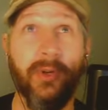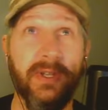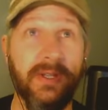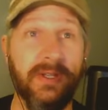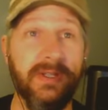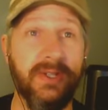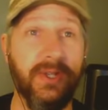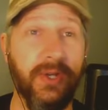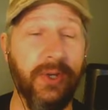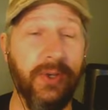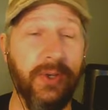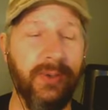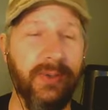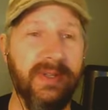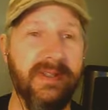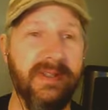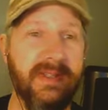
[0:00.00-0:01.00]
it
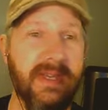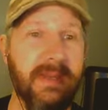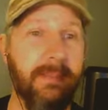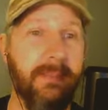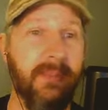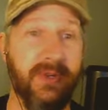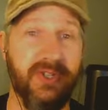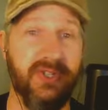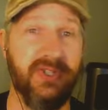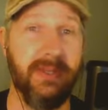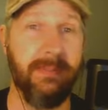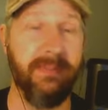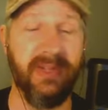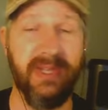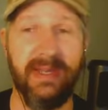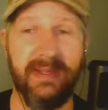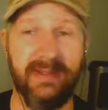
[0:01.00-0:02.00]
go is they purchase a
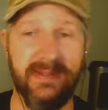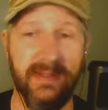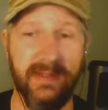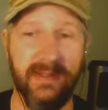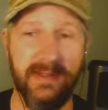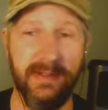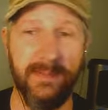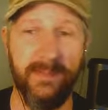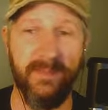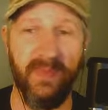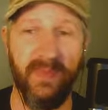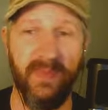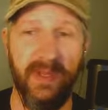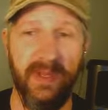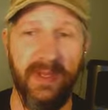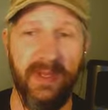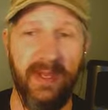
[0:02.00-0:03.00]
Plek system.
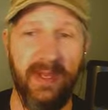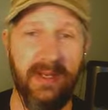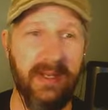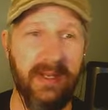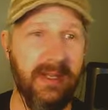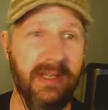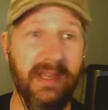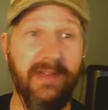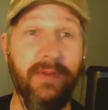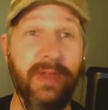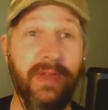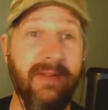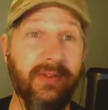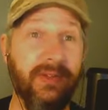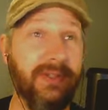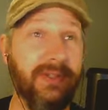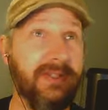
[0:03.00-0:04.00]
And uh, if you
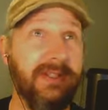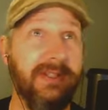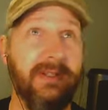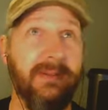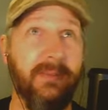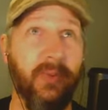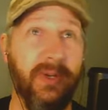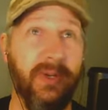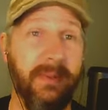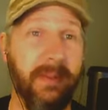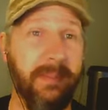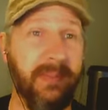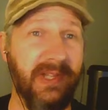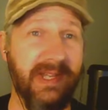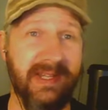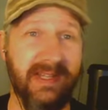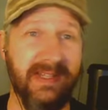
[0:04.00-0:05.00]
haven't looked at what a
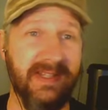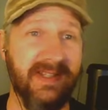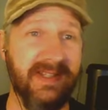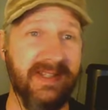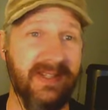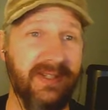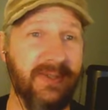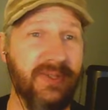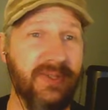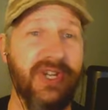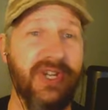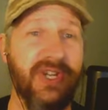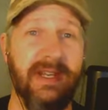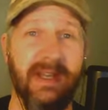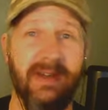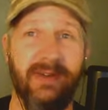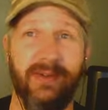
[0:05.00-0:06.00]
Plek is, you know,
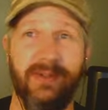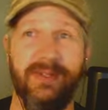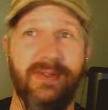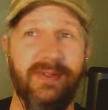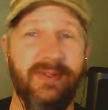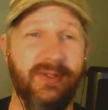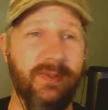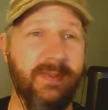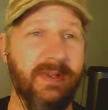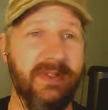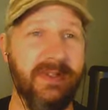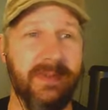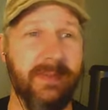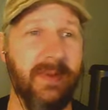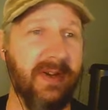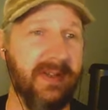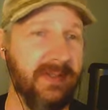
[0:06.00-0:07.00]
check it out on YouTube. There's
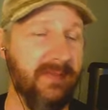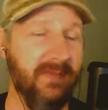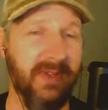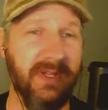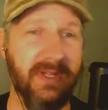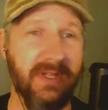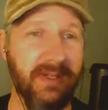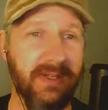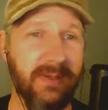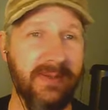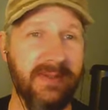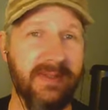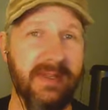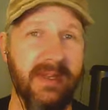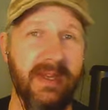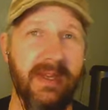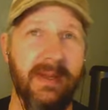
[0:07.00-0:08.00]
some awesome
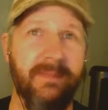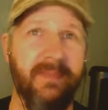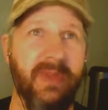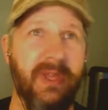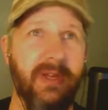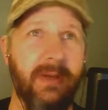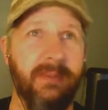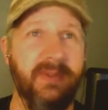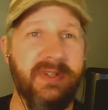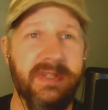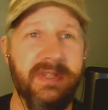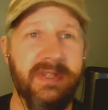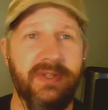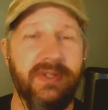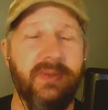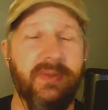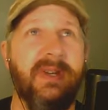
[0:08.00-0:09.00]
videos. Um, but
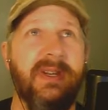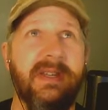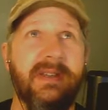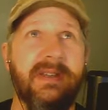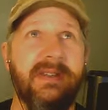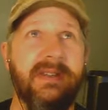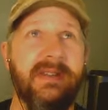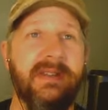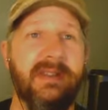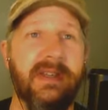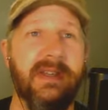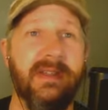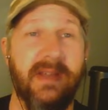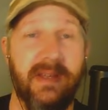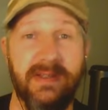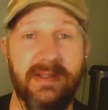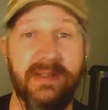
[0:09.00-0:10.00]
essentially what it is is a,
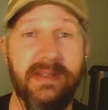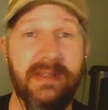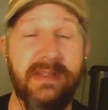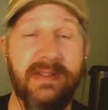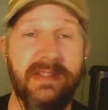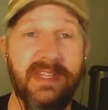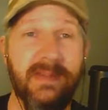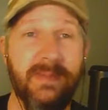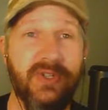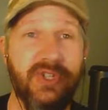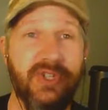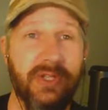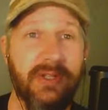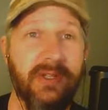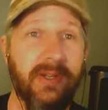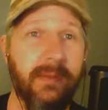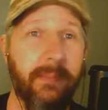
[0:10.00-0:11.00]
it's a C N C
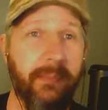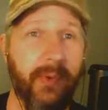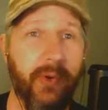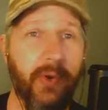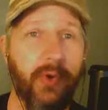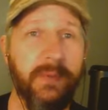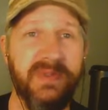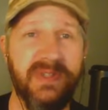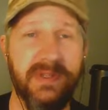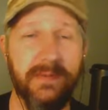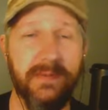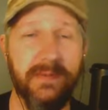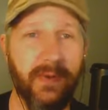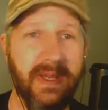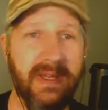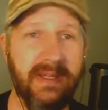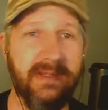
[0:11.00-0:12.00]
machine that probes the
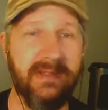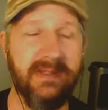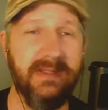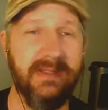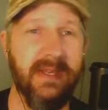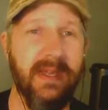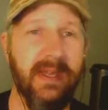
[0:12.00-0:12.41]
frets,